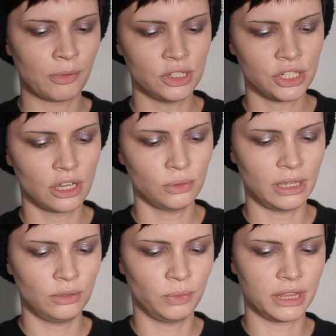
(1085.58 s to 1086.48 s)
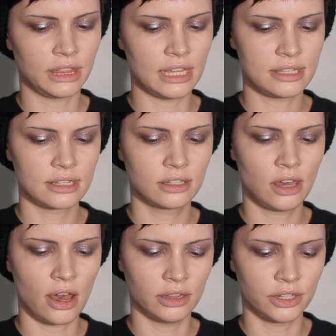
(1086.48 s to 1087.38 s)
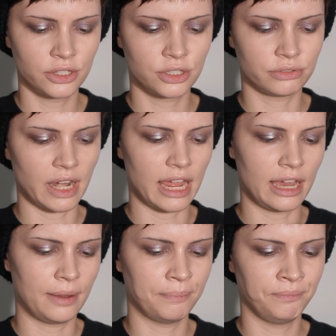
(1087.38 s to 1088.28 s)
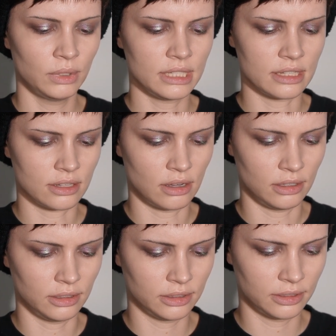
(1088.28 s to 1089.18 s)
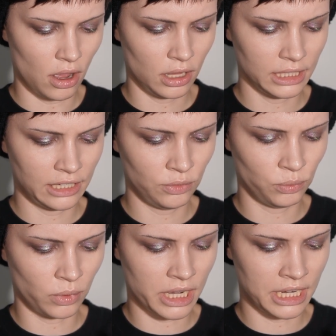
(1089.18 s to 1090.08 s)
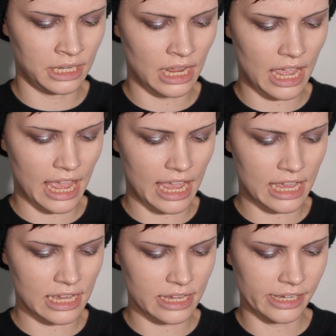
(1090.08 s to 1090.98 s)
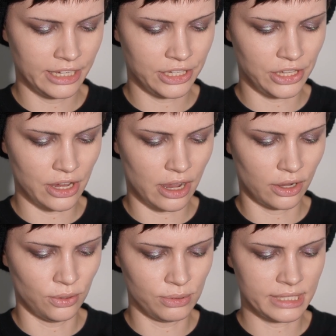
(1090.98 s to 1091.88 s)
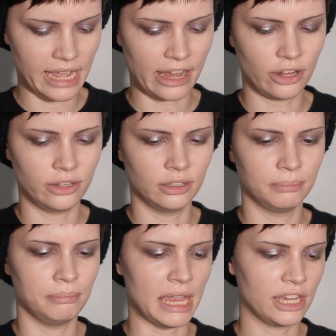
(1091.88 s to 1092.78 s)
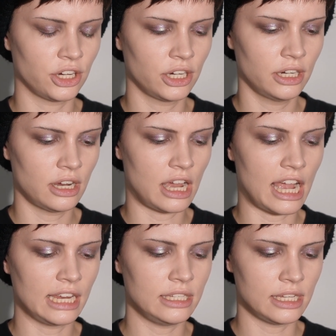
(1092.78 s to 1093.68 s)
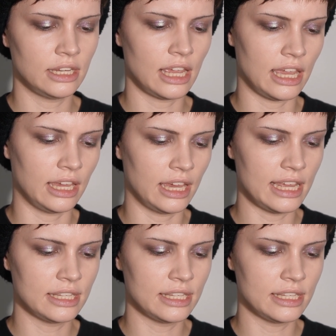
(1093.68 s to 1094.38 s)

going to go in with this color Creme, what is this called? All-in-one Aegyo Sal maker. I did a